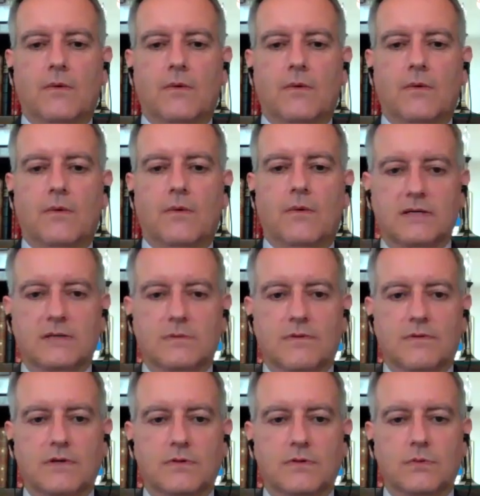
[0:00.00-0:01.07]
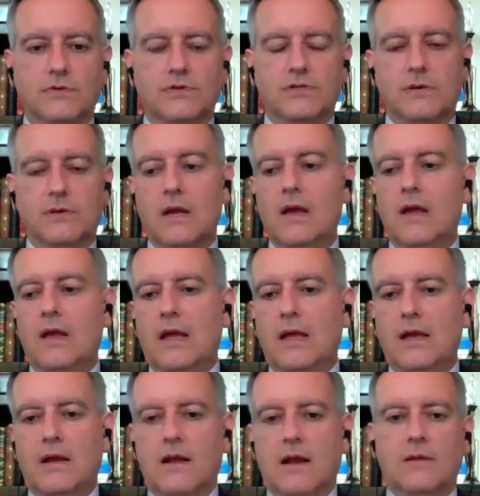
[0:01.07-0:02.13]
when Bennett started moving towards him.
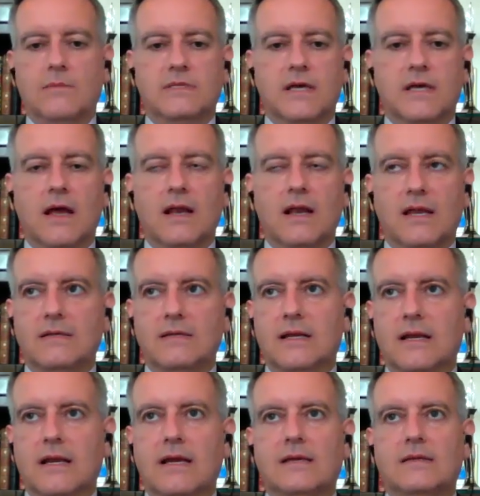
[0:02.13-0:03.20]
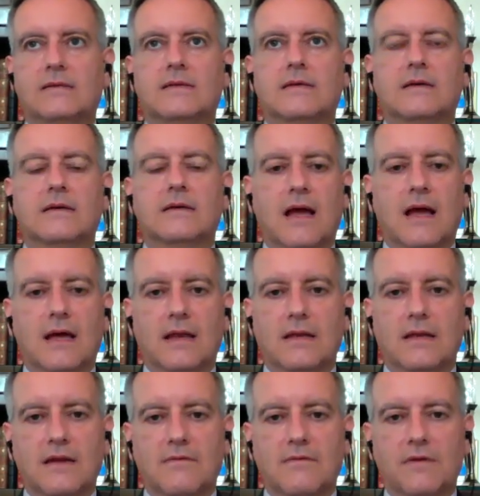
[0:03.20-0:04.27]
He claims that a leader leads,
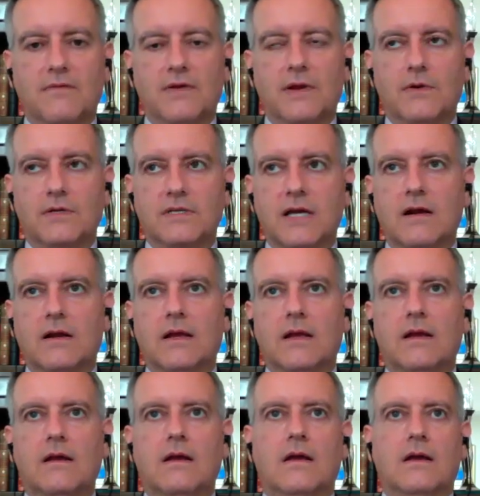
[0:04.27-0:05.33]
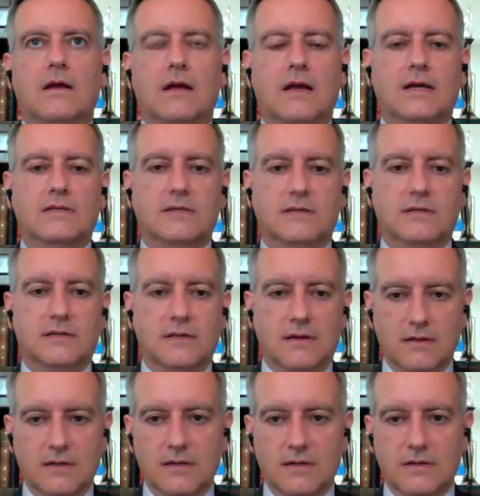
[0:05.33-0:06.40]
and even if it looks ugly, he has to
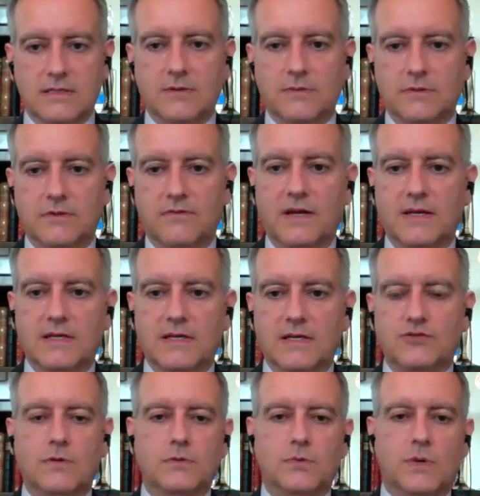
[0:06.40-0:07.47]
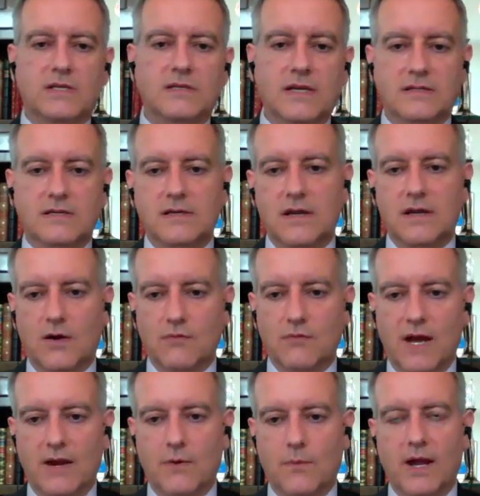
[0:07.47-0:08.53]
still defend his troops, whereas
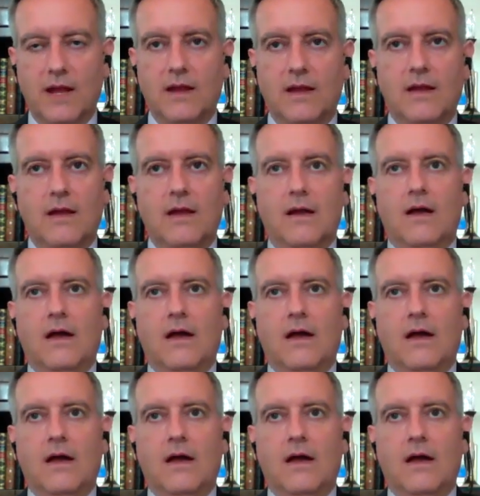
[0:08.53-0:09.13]
Netanyahu ran away.